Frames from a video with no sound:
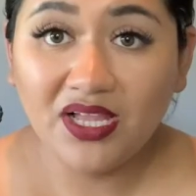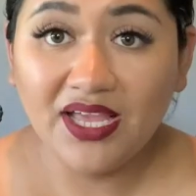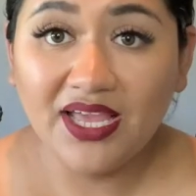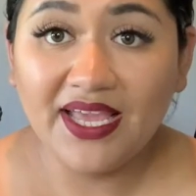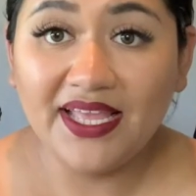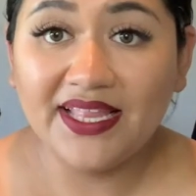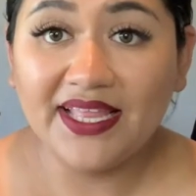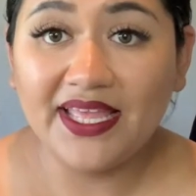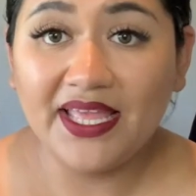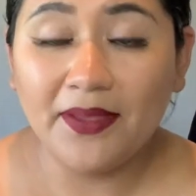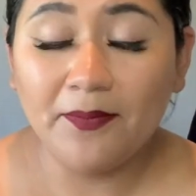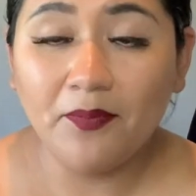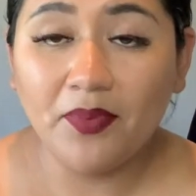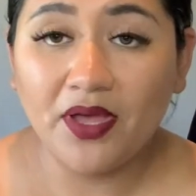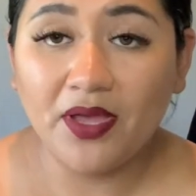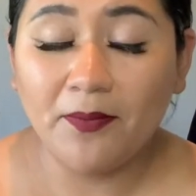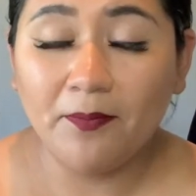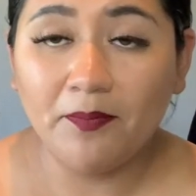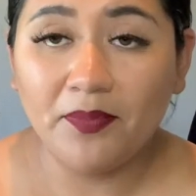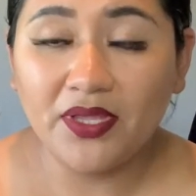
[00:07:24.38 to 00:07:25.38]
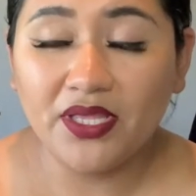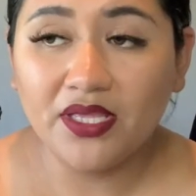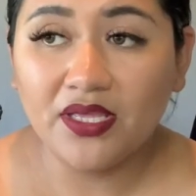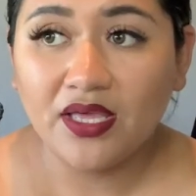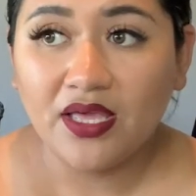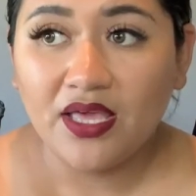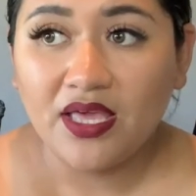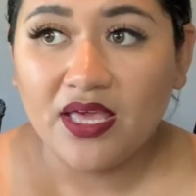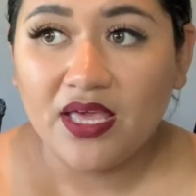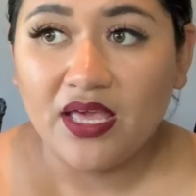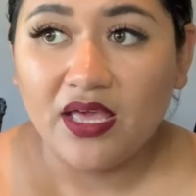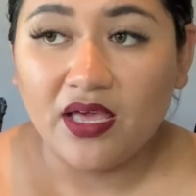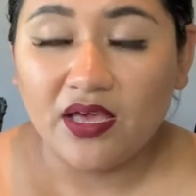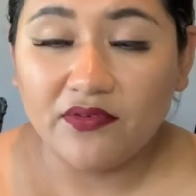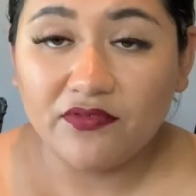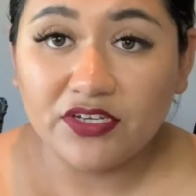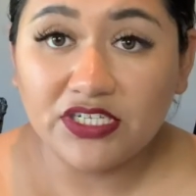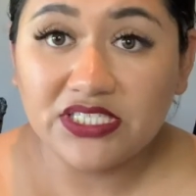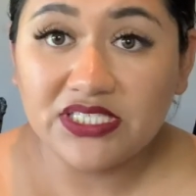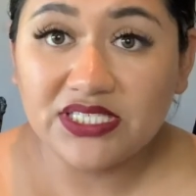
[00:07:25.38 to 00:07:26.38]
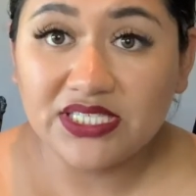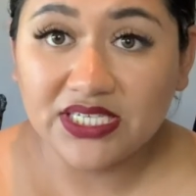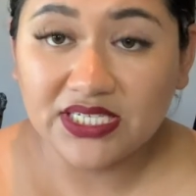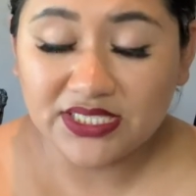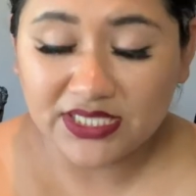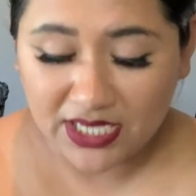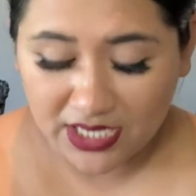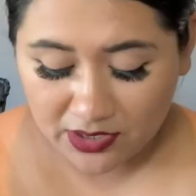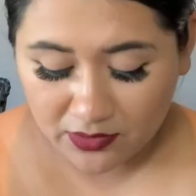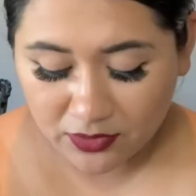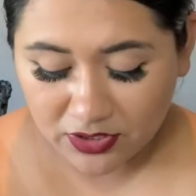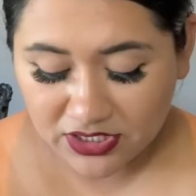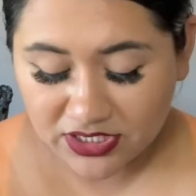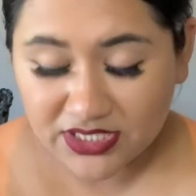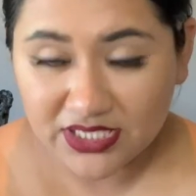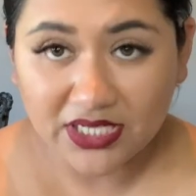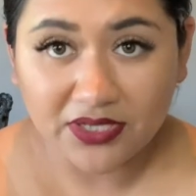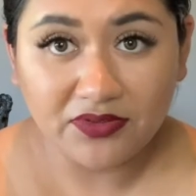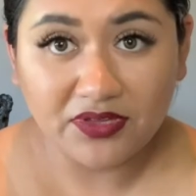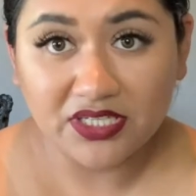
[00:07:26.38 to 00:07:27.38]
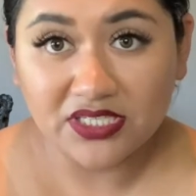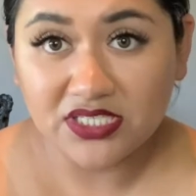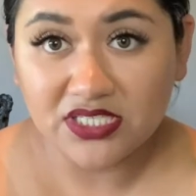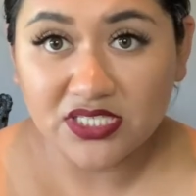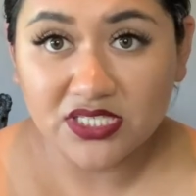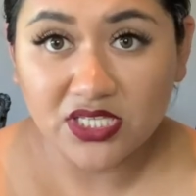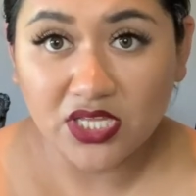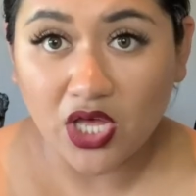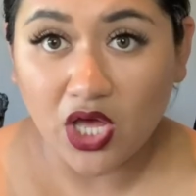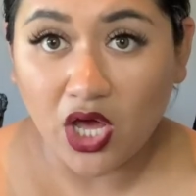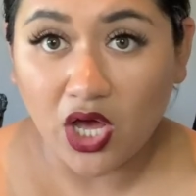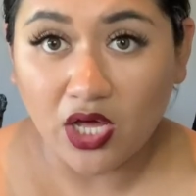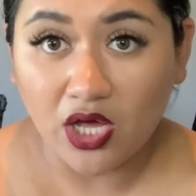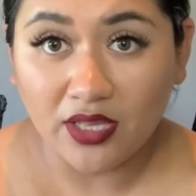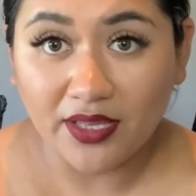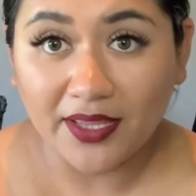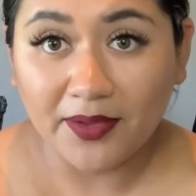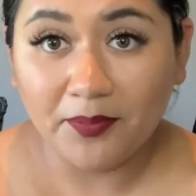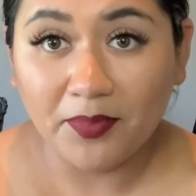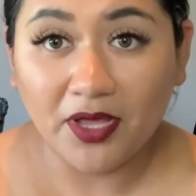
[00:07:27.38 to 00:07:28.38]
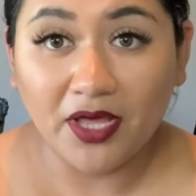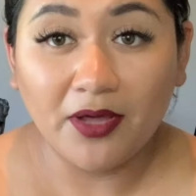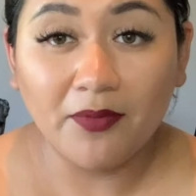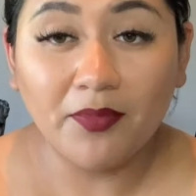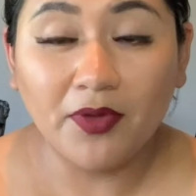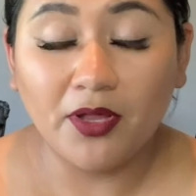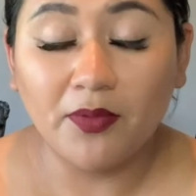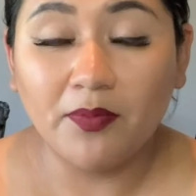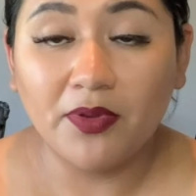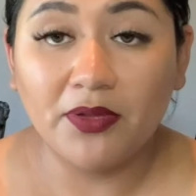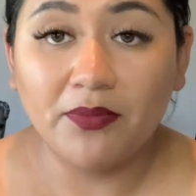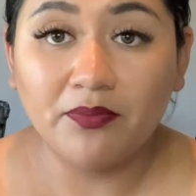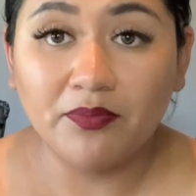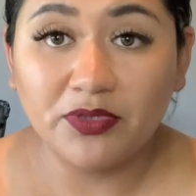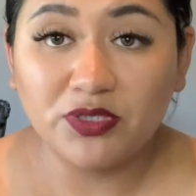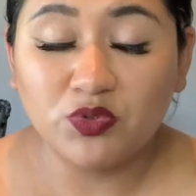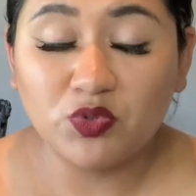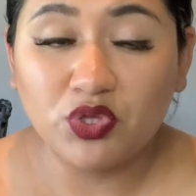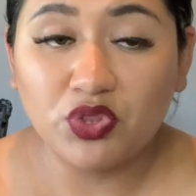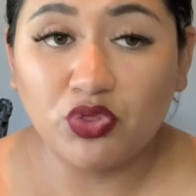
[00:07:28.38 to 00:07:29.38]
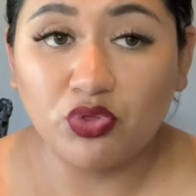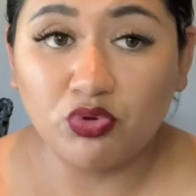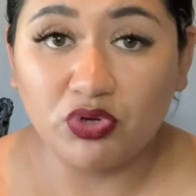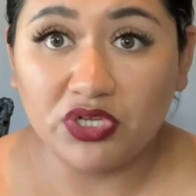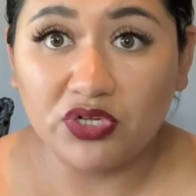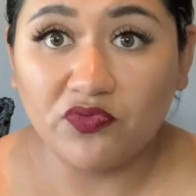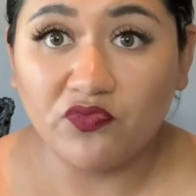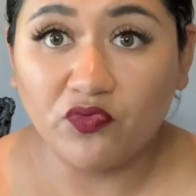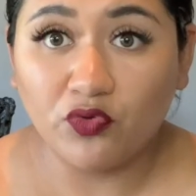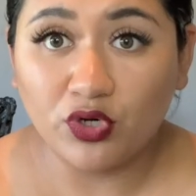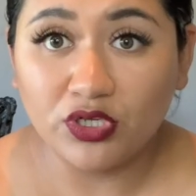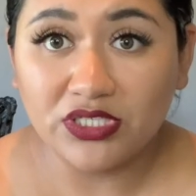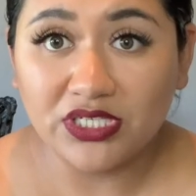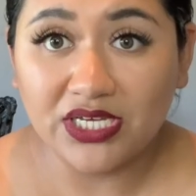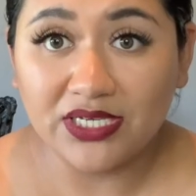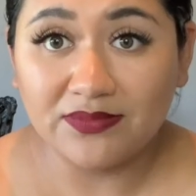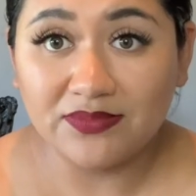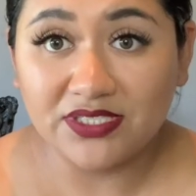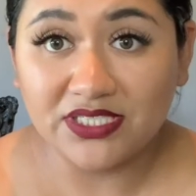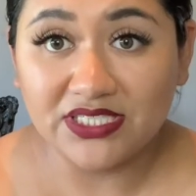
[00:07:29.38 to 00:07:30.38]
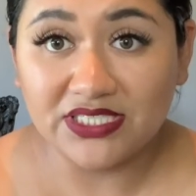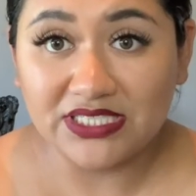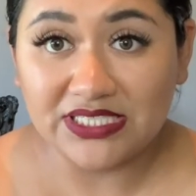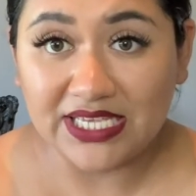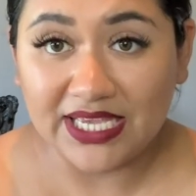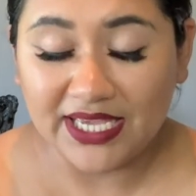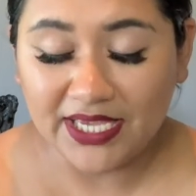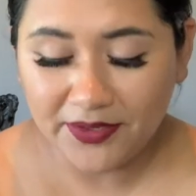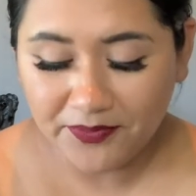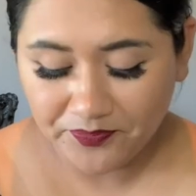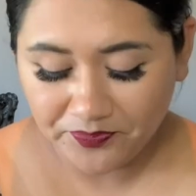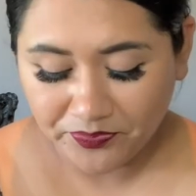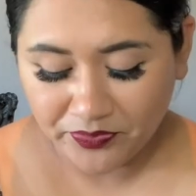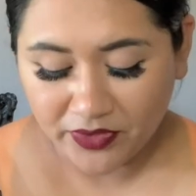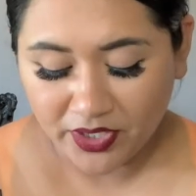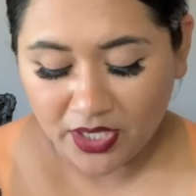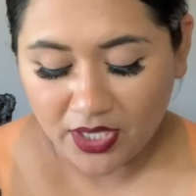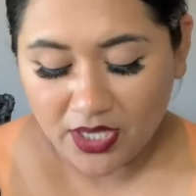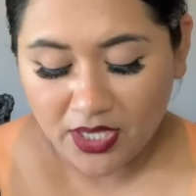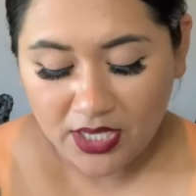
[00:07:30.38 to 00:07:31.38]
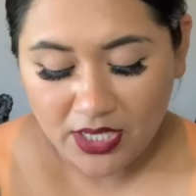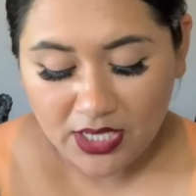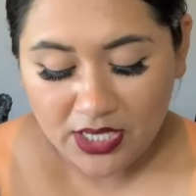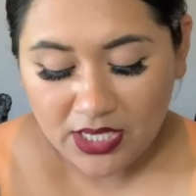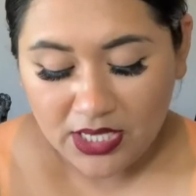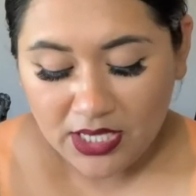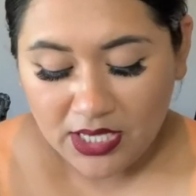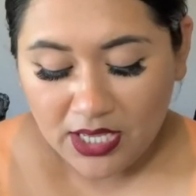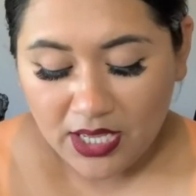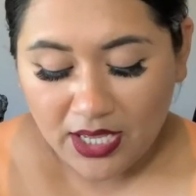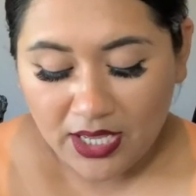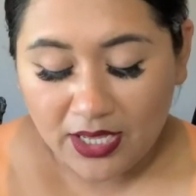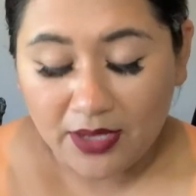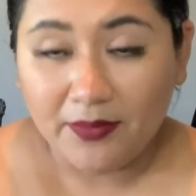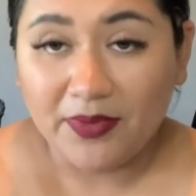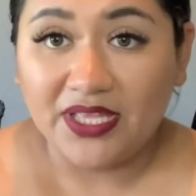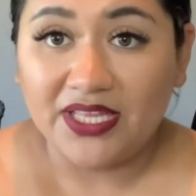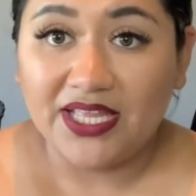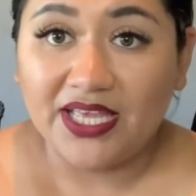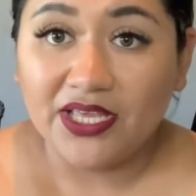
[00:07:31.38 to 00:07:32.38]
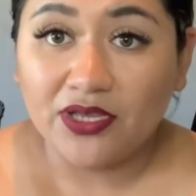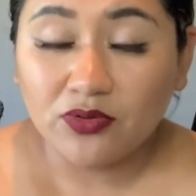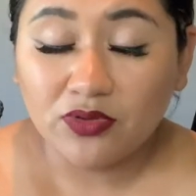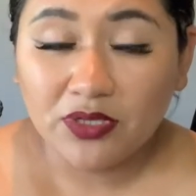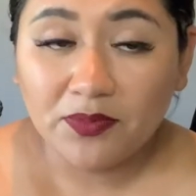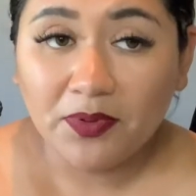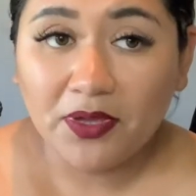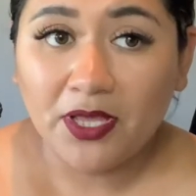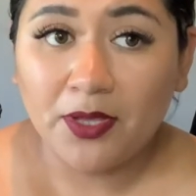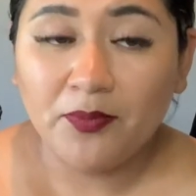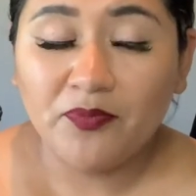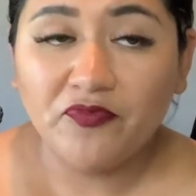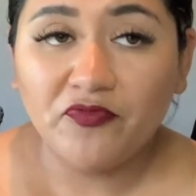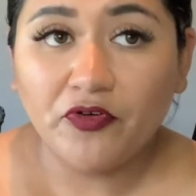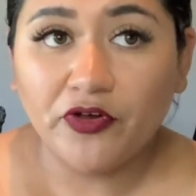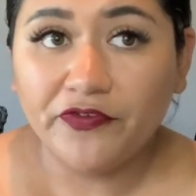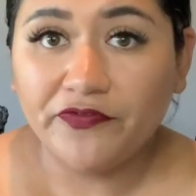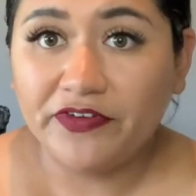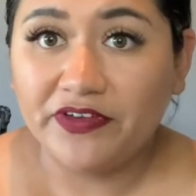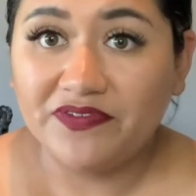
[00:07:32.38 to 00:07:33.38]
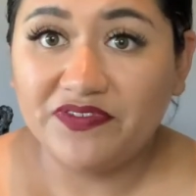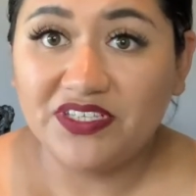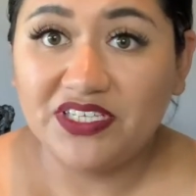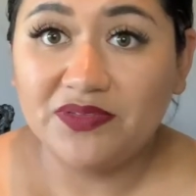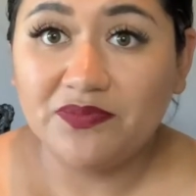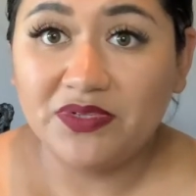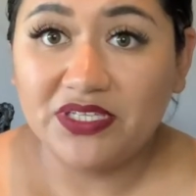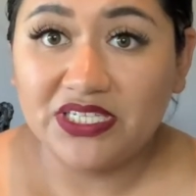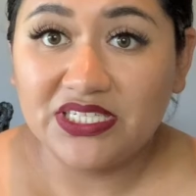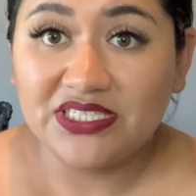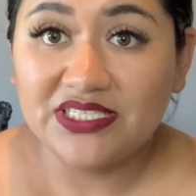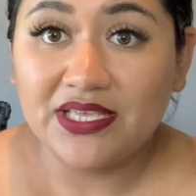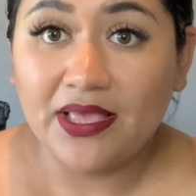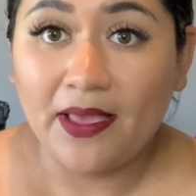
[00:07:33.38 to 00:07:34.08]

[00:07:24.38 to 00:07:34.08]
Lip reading: and I am pumping every 6 hours now. That's all I pump. I'll pump between 3 to 4 times a day. And I only pump for 15 minutes